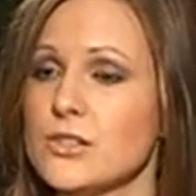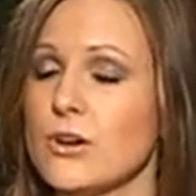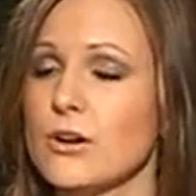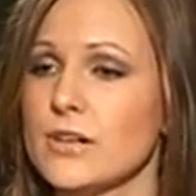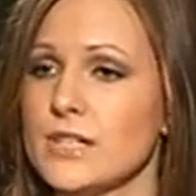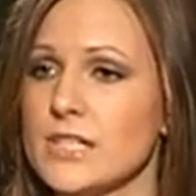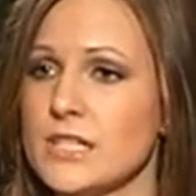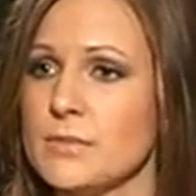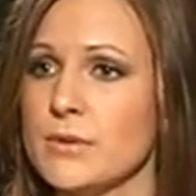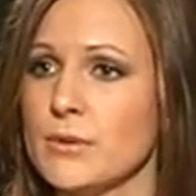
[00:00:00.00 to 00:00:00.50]

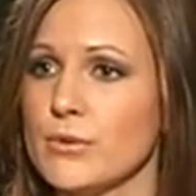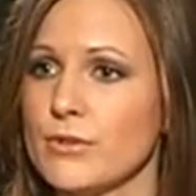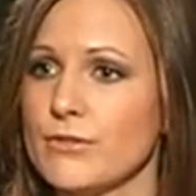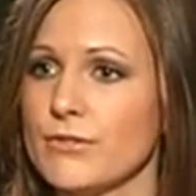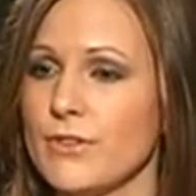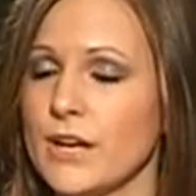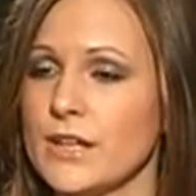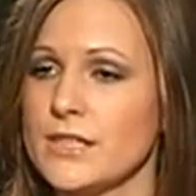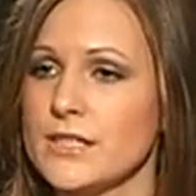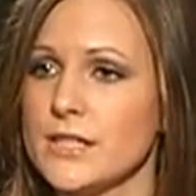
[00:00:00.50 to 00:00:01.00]
starting to be
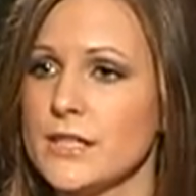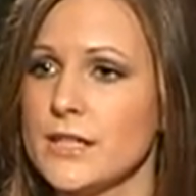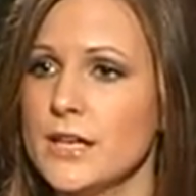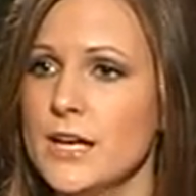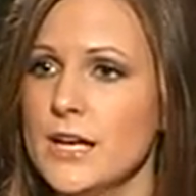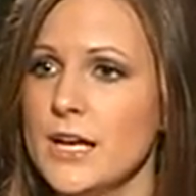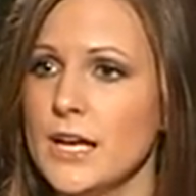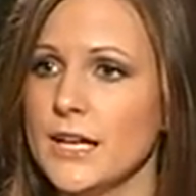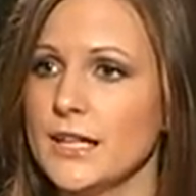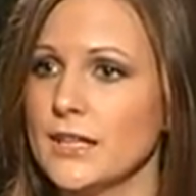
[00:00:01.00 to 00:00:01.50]

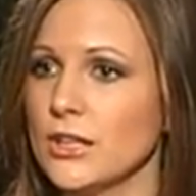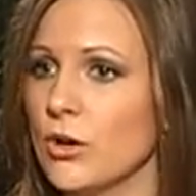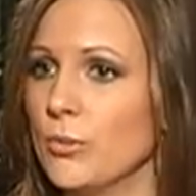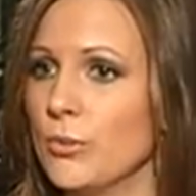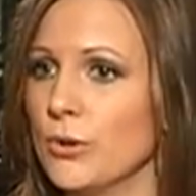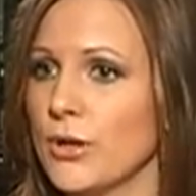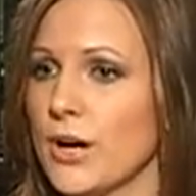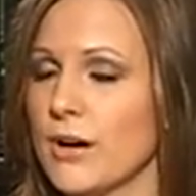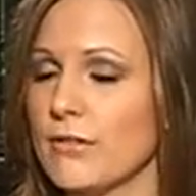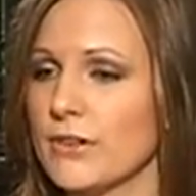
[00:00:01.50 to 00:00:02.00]
reflected in
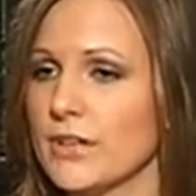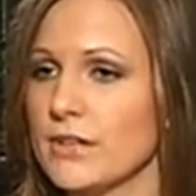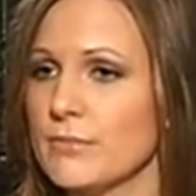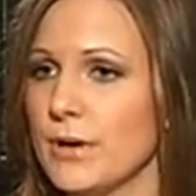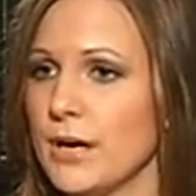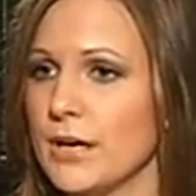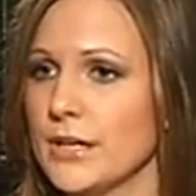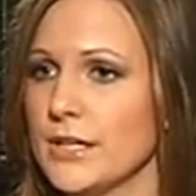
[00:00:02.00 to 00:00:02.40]
global governing